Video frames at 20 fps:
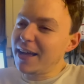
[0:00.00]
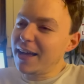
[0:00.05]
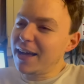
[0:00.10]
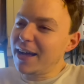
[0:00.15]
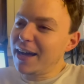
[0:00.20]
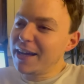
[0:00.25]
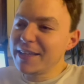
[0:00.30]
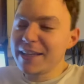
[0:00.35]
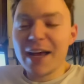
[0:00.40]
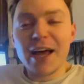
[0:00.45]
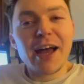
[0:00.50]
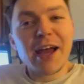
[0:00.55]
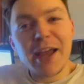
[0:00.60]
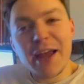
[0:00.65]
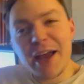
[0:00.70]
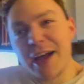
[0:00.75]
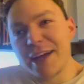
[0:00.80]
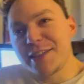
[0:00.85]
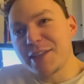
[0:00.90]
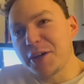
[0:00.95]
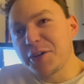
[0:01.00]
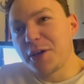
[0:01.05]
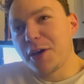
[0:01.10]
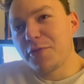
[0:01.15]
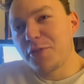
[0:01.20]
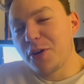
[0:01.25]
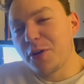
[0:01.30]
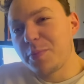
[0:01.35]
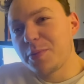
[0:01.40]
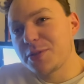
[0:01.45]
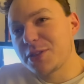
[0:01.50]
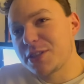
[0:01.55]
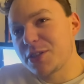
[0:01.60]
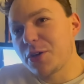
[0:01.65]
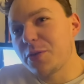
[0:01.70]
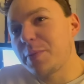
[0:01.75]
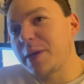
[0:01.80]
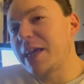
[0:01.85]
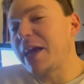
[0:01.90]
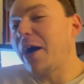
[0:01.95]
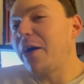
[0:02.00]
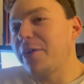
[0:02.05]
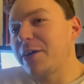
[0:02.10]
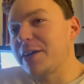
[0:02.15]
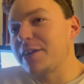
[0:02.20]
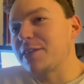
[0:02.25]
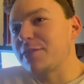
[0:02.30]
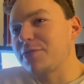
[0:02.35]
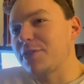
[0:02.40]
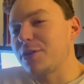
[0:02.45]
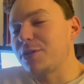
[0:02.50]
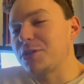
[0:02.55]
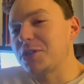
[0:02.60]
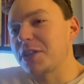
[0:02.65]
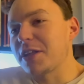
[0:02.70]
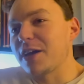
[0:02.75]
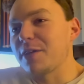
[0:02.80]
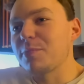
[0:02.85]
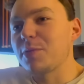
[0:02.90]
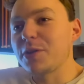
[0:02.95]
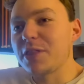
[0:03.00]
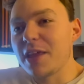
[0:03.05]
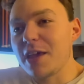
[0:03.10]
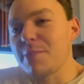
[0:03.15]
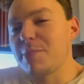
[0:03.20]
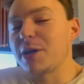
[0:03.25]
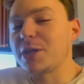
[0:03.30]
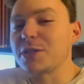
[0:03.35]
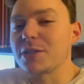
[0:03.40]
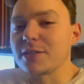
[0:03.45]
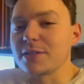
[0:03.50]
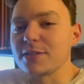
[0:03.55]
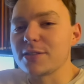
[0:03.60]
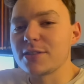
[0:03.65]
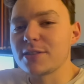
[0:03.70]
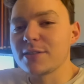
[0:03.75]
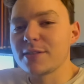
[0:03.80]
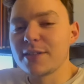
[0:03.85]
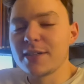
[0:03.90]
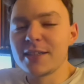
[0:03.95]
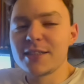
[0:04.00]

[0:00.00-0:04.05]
I don't know if it will still be going in the future, though, with the emissions.